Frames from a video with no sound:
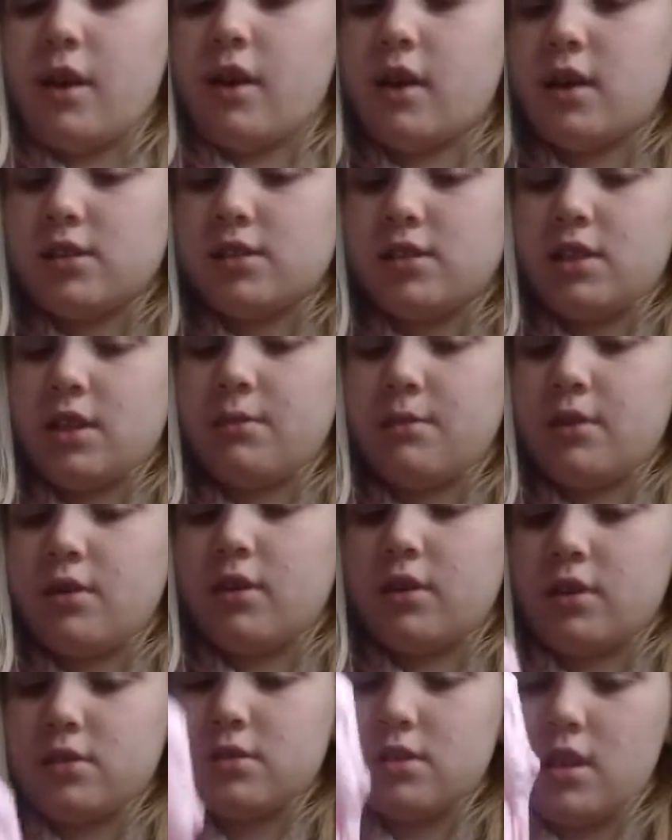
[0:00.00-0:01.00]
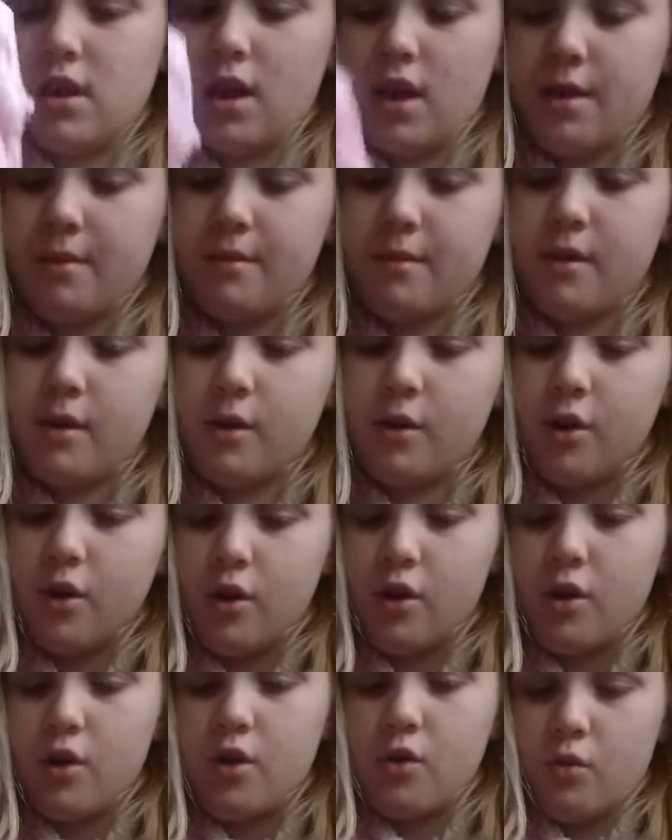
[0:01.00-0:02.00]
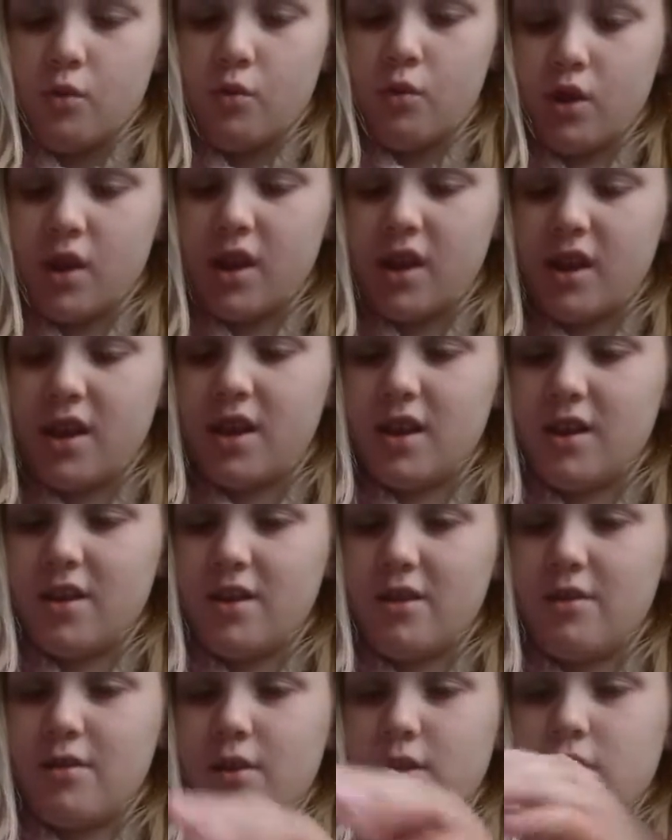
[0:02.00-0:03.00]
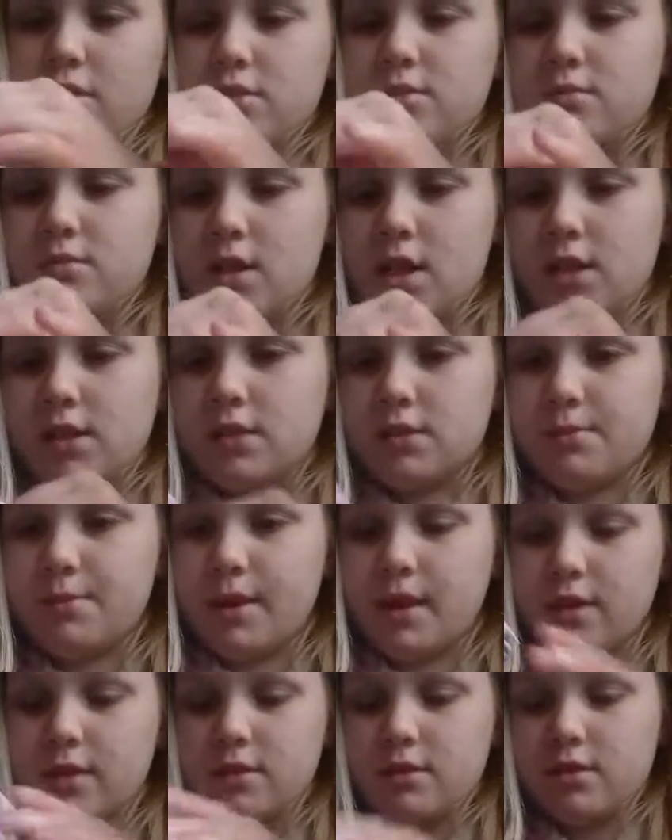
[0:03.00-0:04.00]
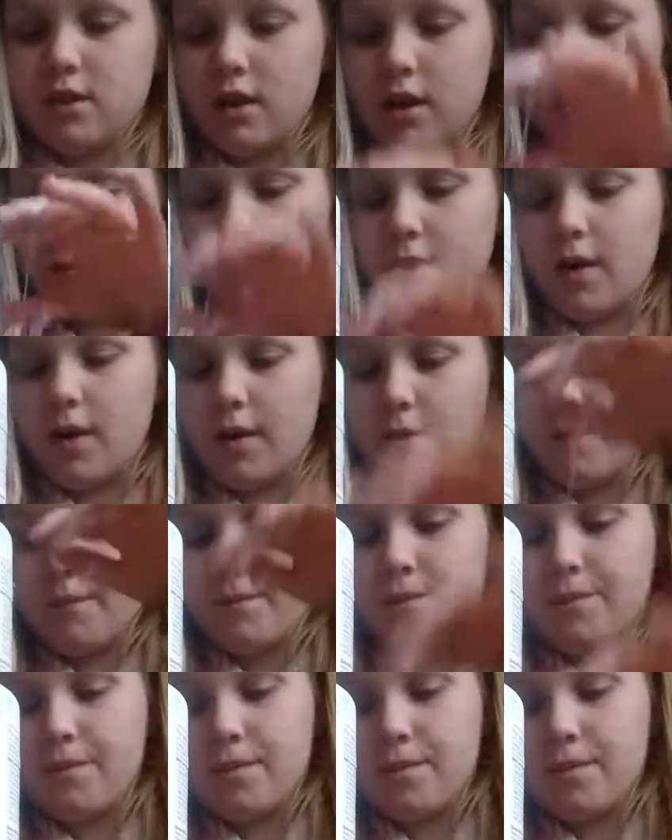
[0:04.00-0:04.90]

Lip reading: I think we've got the slime. Woohoo! We've got some nice pink slime there.